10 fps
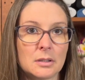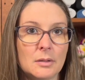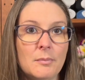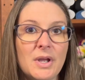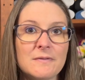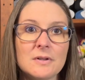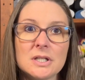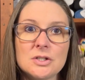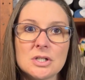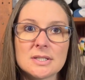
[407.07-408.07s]
my
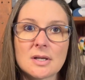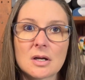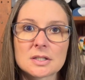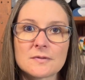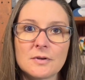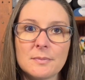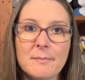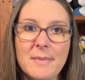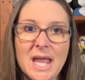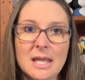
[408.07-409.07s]
Felici socks for
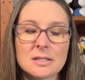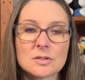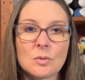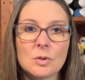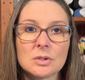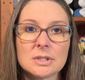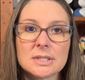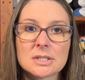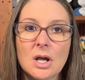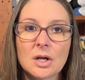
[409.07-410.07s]
May. So we'll
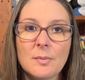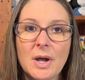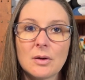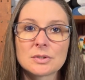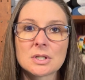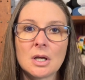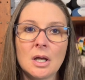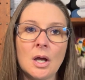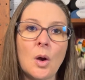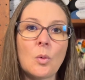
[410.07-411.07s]
talk about
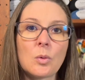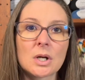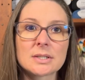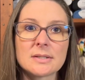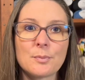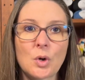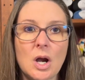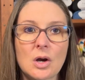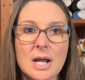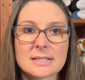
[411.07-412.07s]
works in
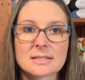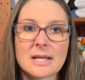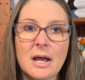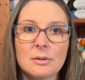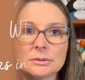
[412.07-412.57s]
progress now.